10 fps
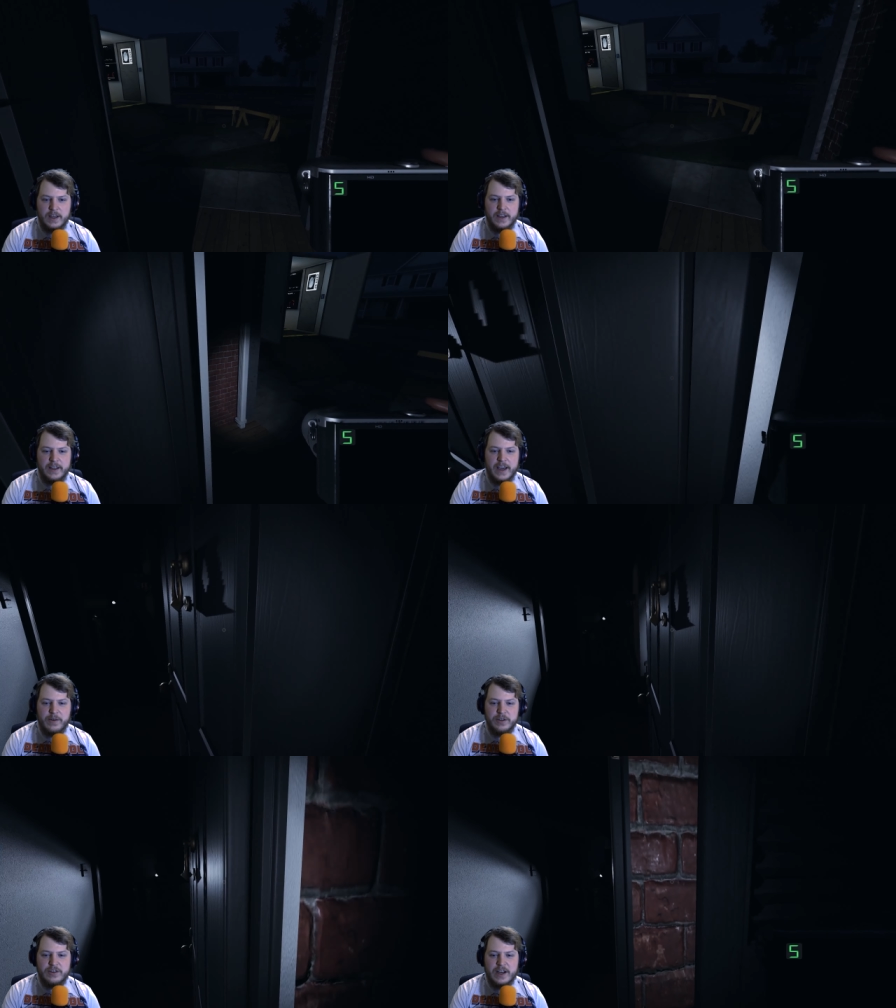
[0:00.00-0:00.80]
Yeah,
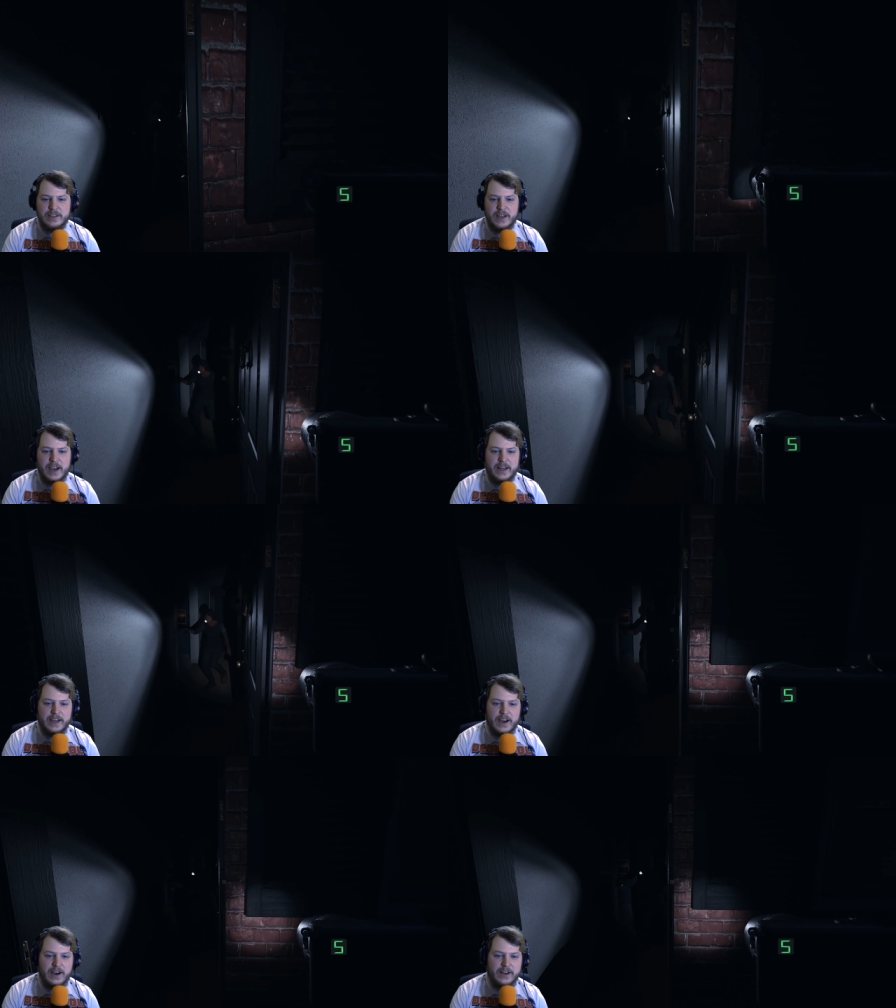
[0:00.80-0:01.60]
once you're outside, it
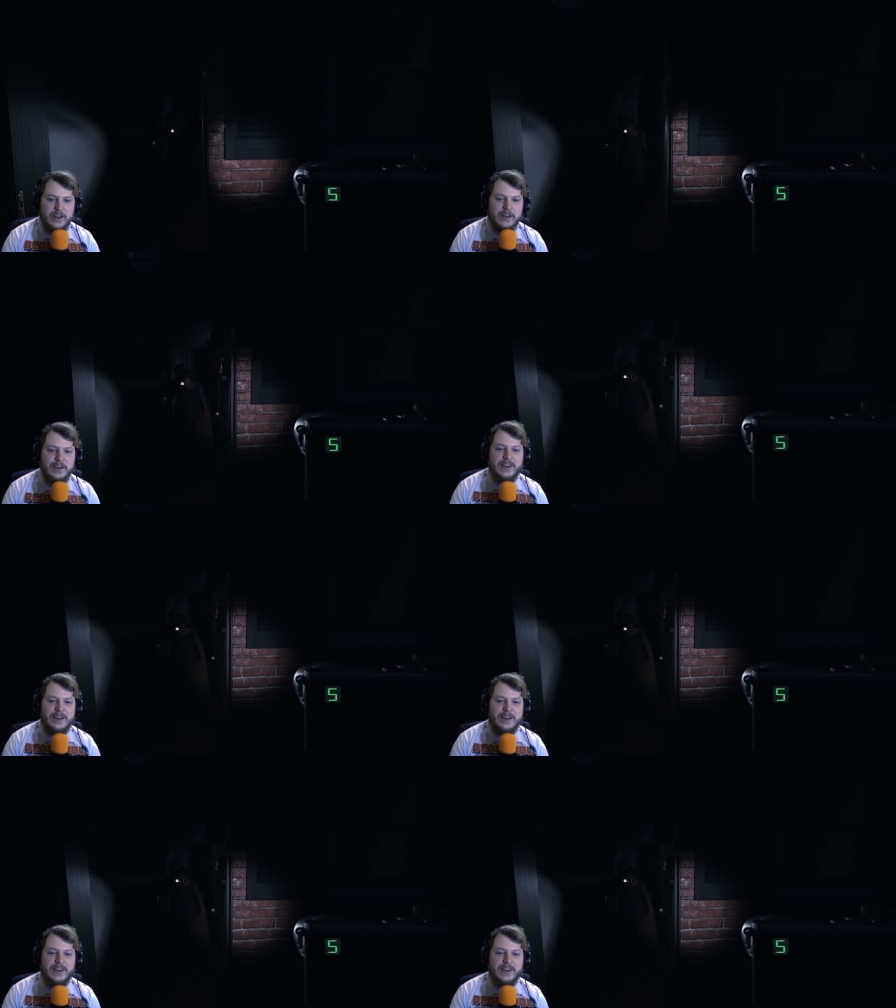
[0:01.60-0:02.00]
can't hurt you.